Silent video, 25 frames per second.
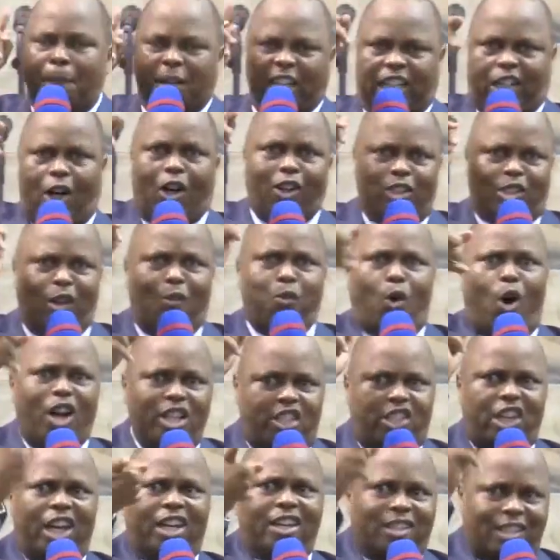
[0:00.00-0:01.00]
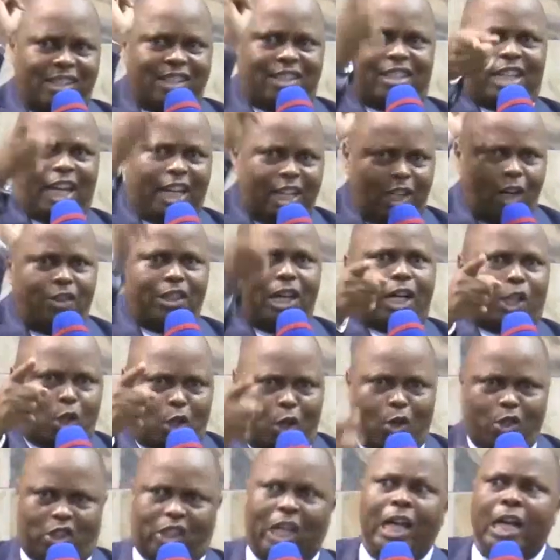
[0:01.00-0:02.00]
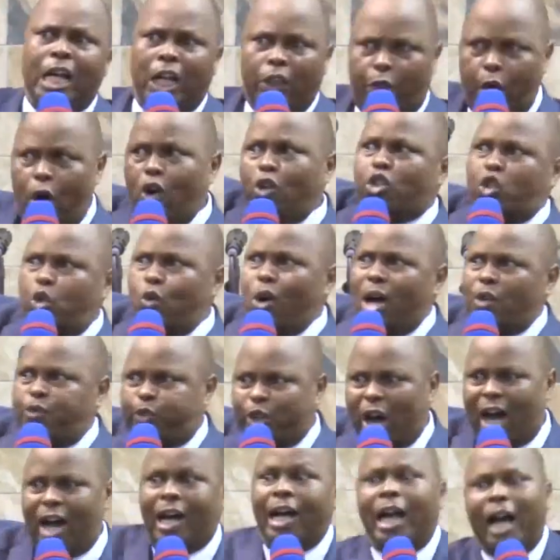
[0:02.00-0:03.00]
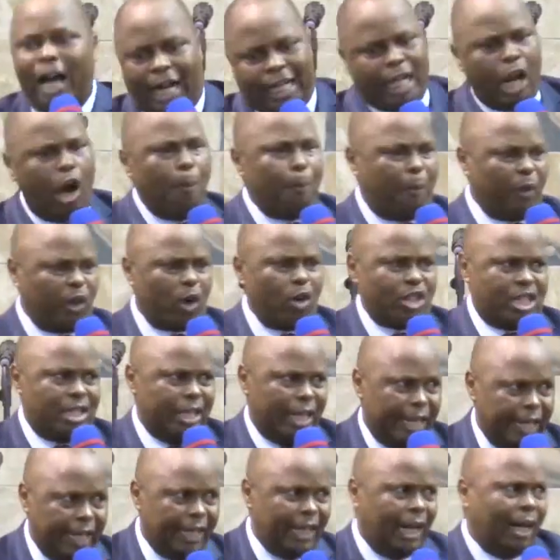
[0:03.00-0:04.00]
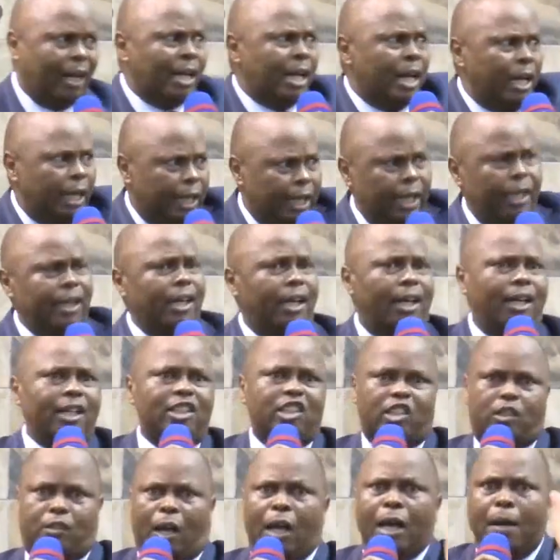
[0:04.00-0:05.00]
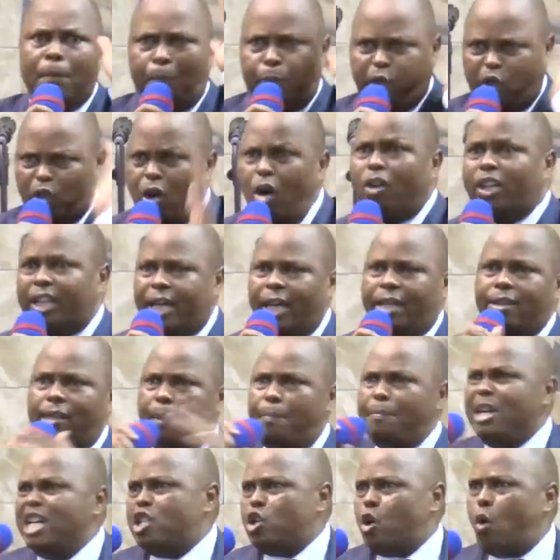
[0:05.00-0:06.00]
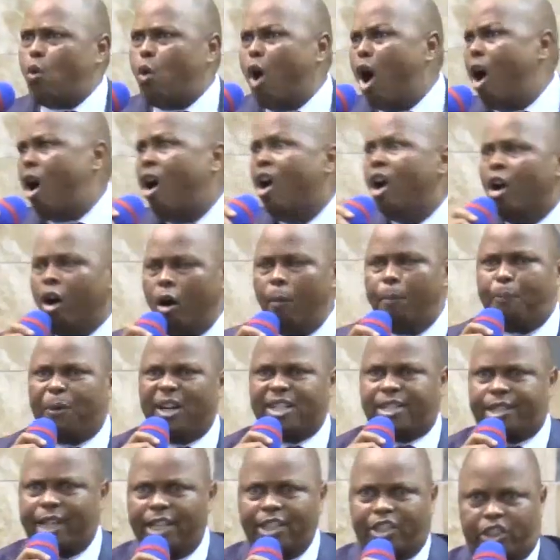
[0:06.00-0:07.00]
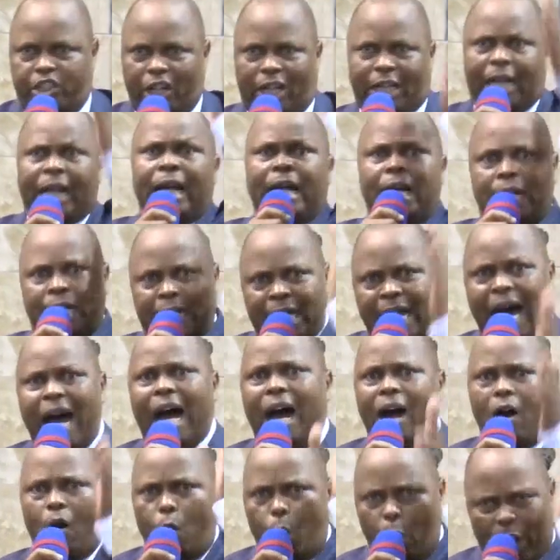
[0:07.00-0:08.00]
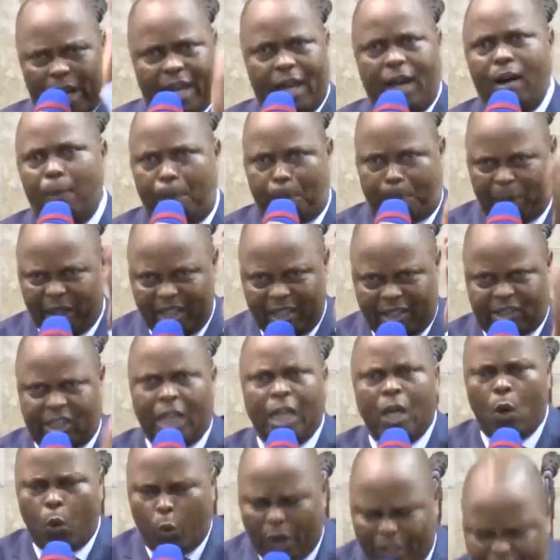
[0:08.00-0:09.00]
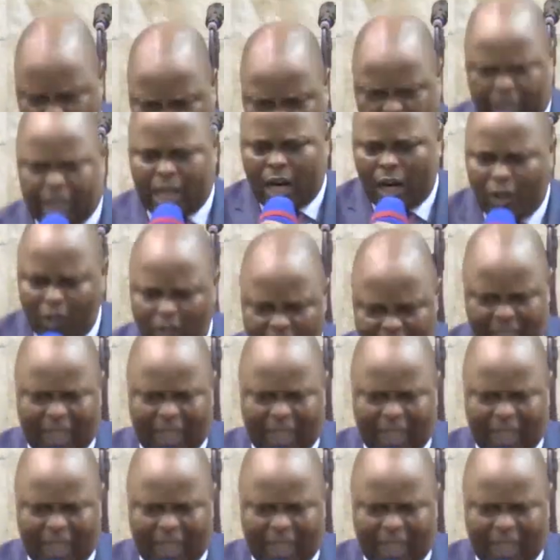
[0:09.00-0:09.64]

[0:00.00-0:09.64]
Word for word: because of what Jesus did on the cross, those who are far are now brought near. He has broken the middle wall of partition. Now we have peace with God.